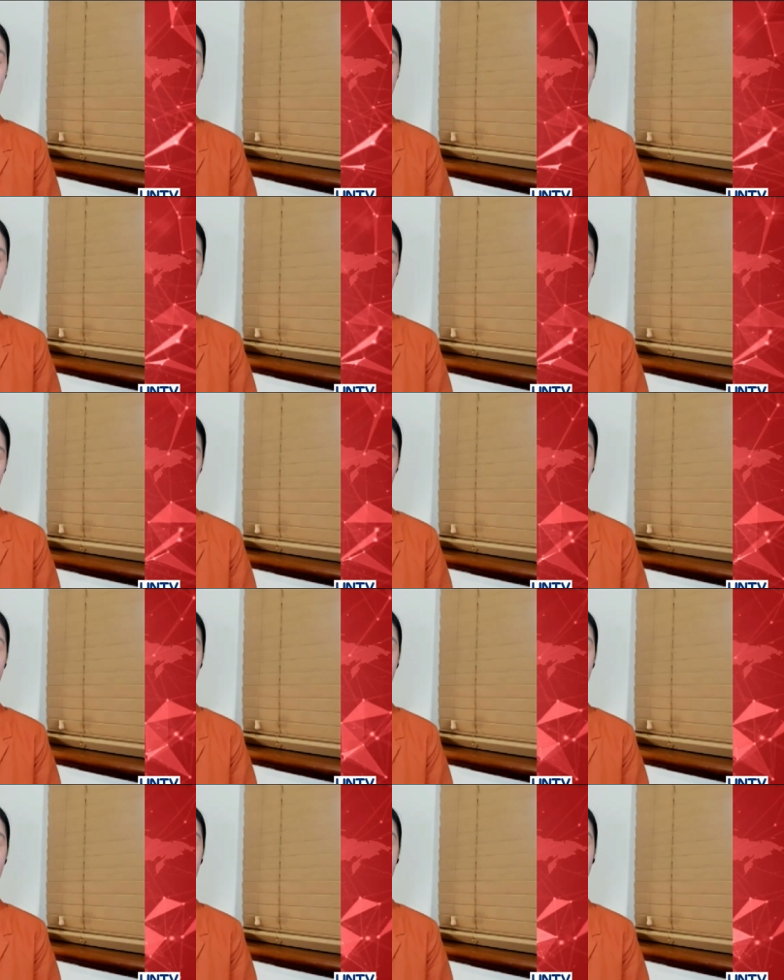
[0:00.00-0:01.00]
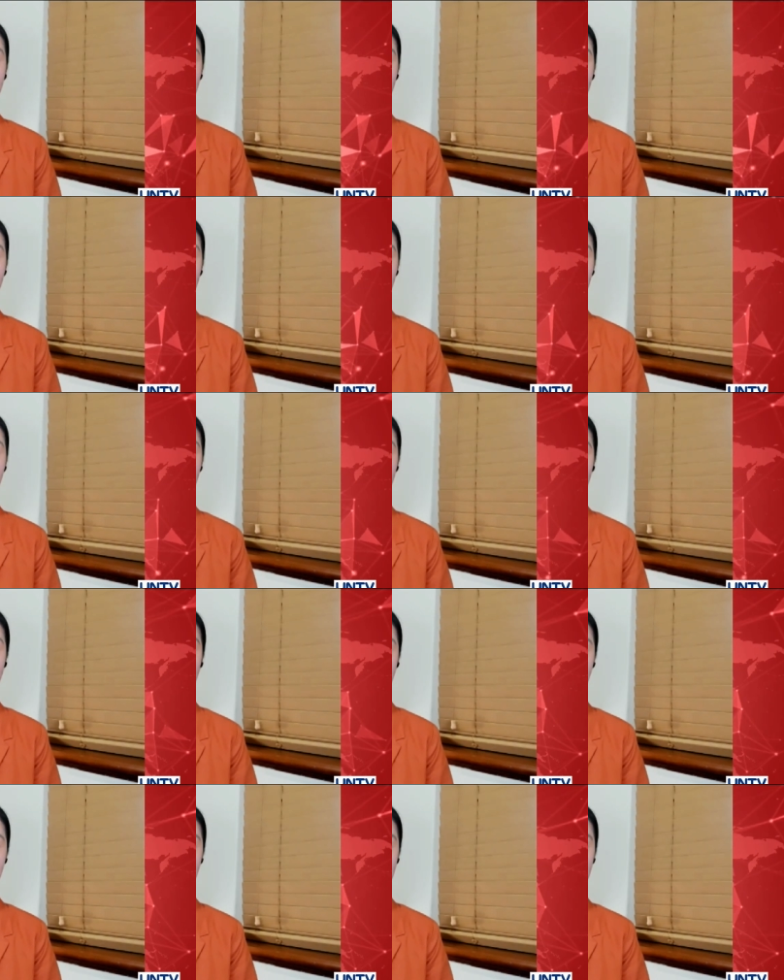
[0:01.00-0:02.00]
A coronavirus
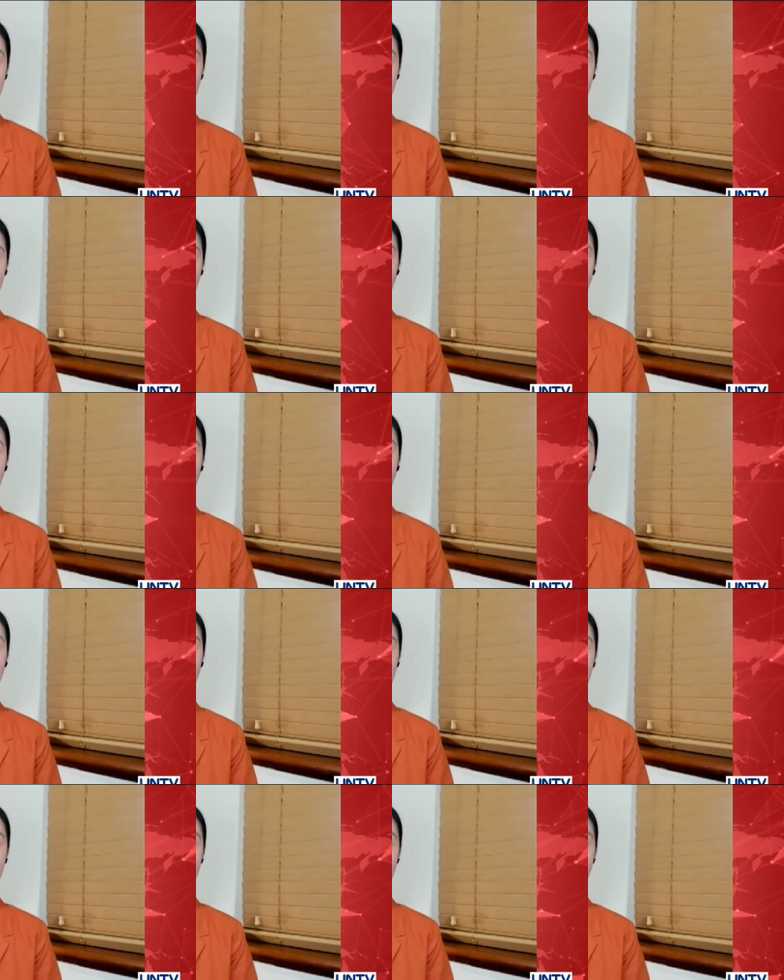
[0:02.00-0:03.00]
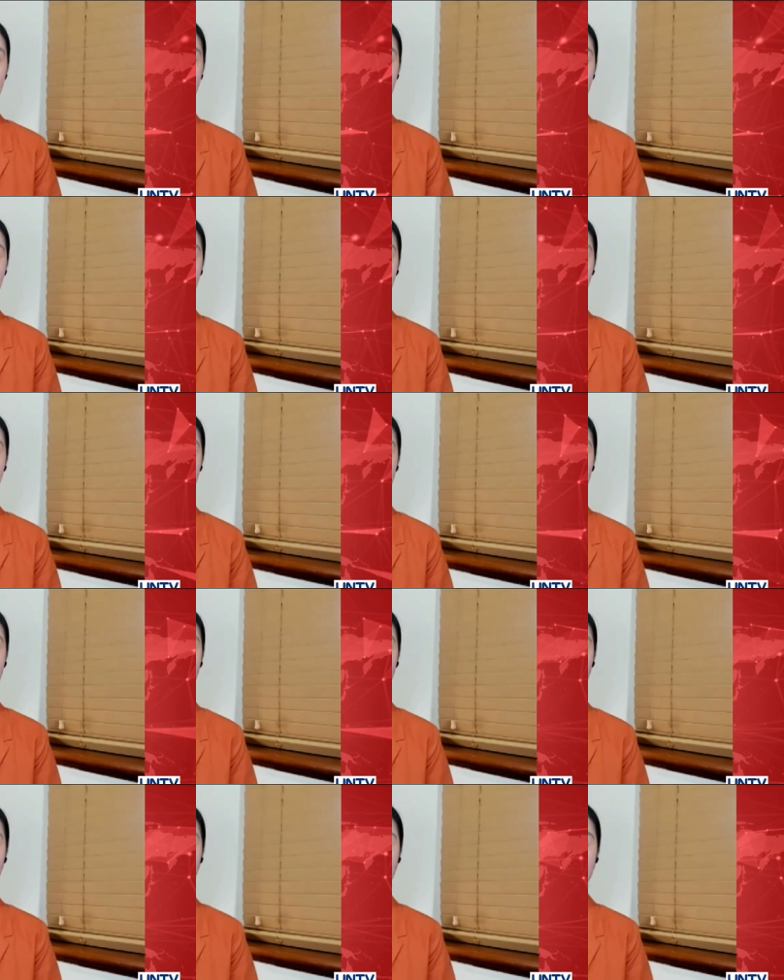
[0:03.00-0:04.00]
vaccine developed by China's
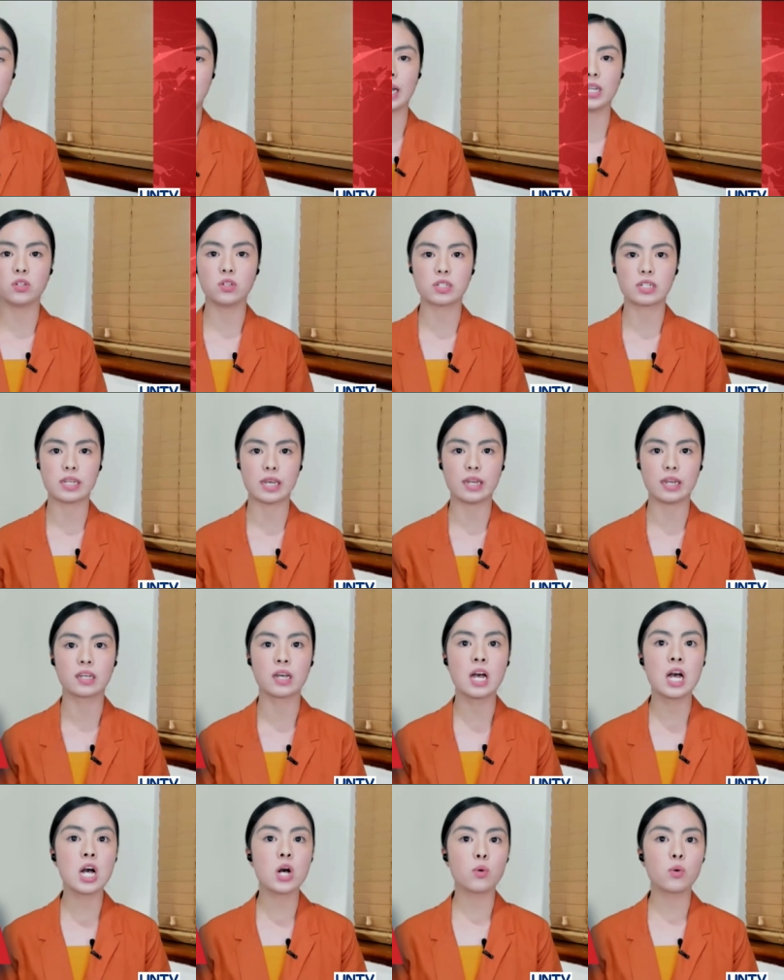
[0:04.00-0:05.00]
Sinovac Biotech